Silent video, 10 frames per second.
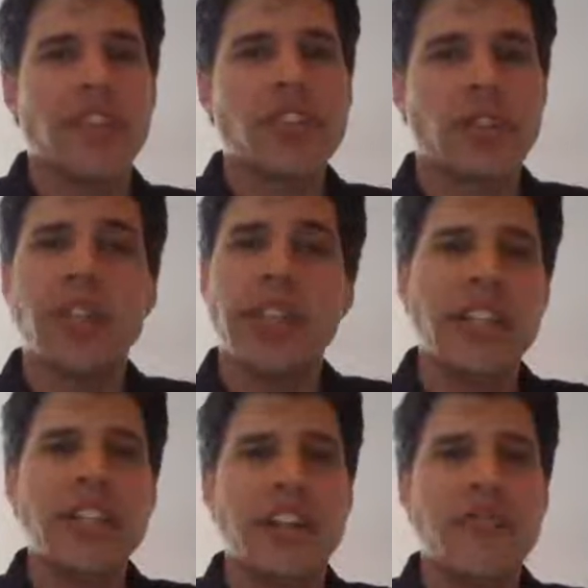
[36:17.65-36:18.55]
and it certainly
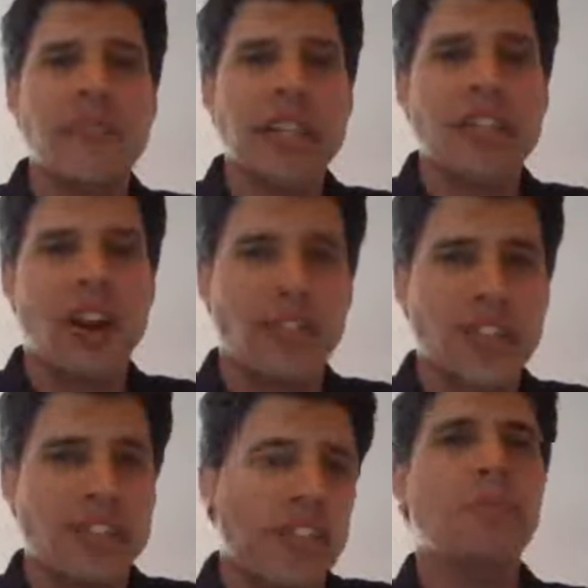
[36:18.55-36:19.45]
didn't give me the
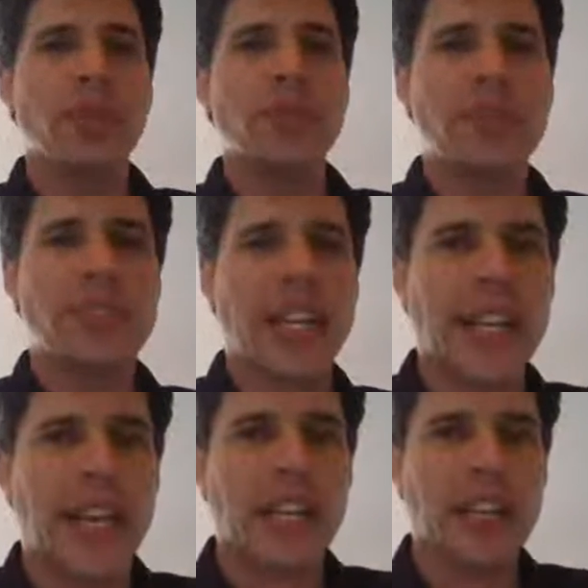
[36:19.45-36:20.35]
self-esteem boost that
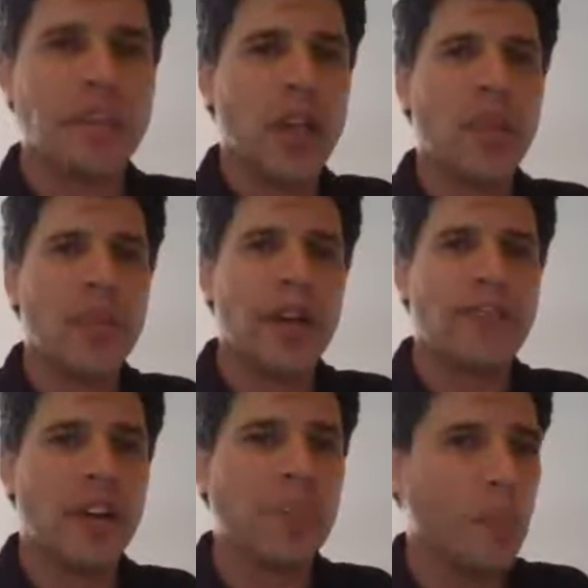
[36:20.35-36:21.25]
getting a diploma
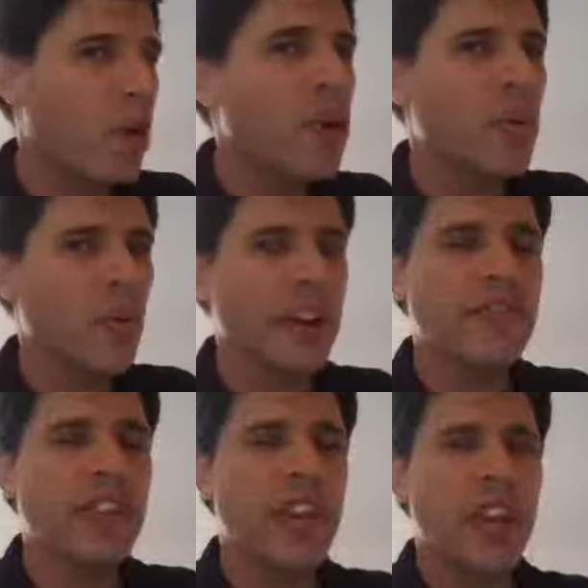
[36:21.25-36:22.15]
from Pomona would have.